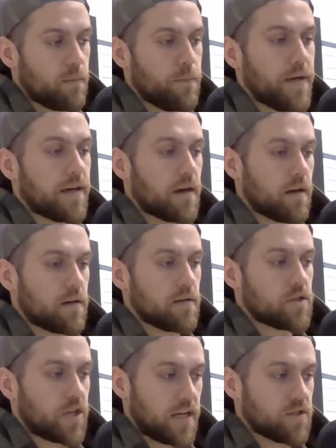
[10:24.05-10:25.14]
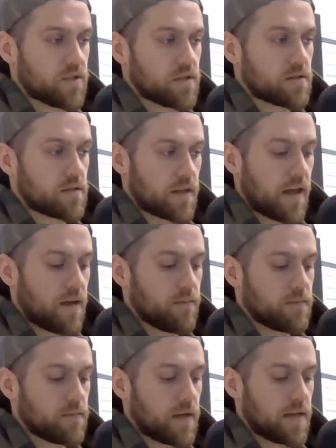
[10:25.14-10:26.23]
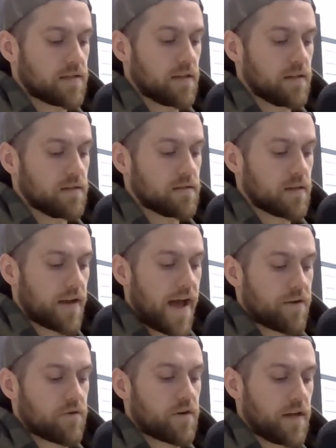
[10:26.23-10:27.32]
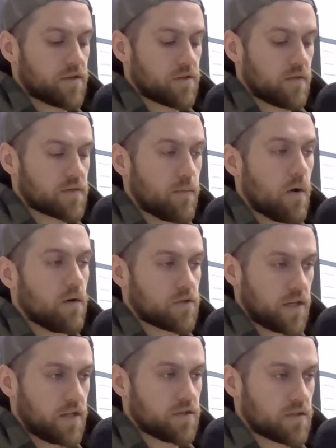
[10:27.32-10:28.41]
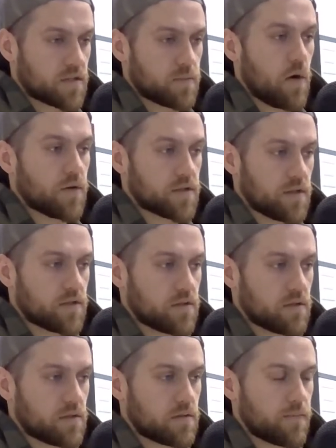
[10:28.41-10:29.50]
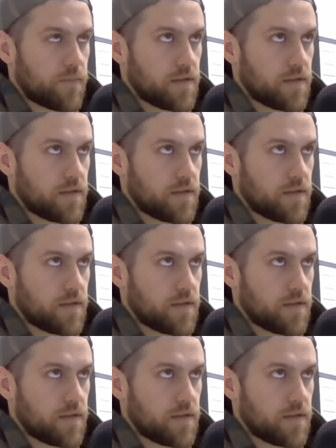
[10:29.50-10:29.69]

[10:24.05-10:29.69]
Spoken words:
big changes to the game as it is an aggregation of small changes and small decisions